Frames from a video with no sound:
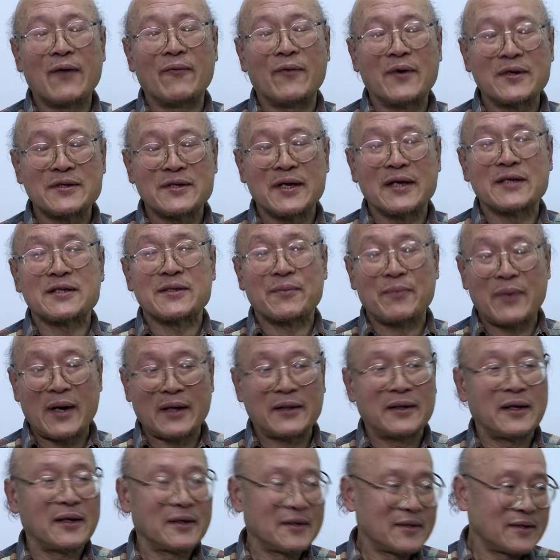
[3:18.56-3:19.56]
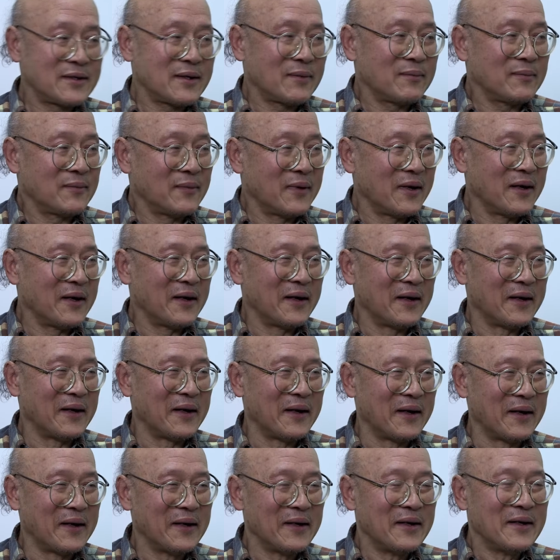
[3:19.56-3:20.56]
was expecting some
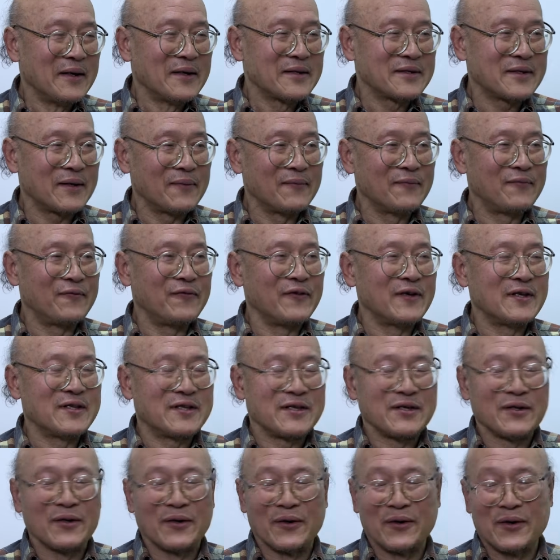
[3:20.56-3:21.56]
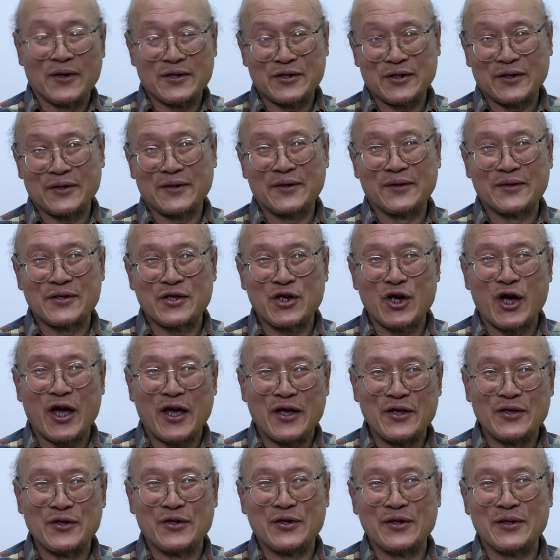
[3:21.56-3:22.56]
physiological
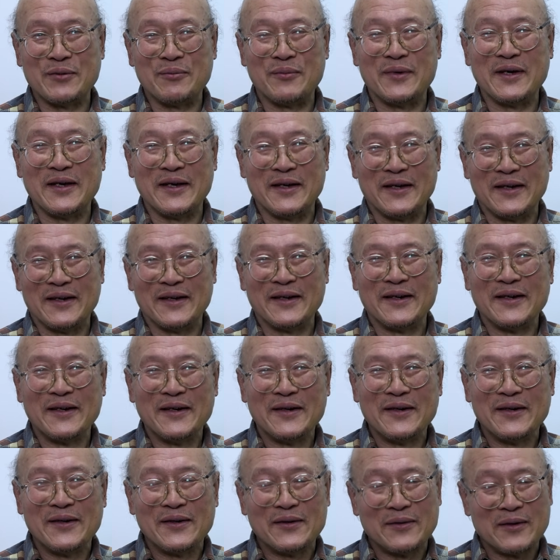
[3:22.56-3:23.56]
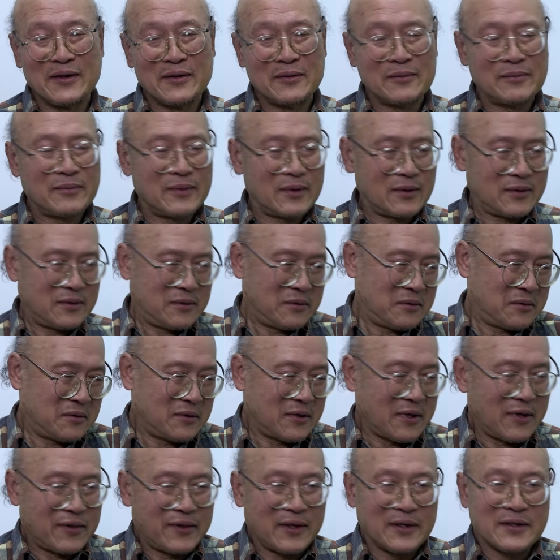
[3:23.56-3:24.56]
change in me, but
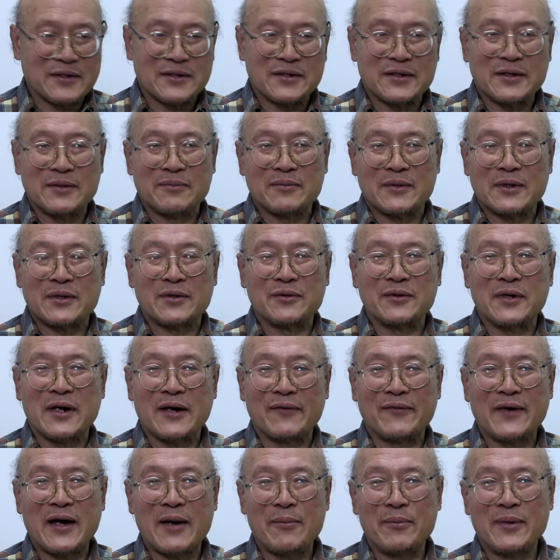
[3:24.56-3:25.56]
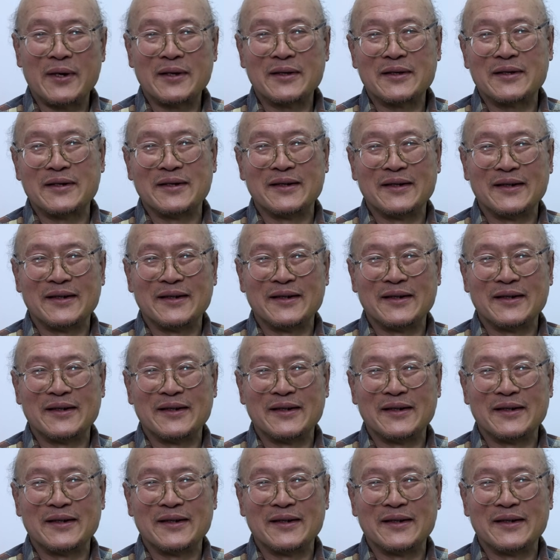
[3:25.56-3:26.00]
nothing seemed to have happened.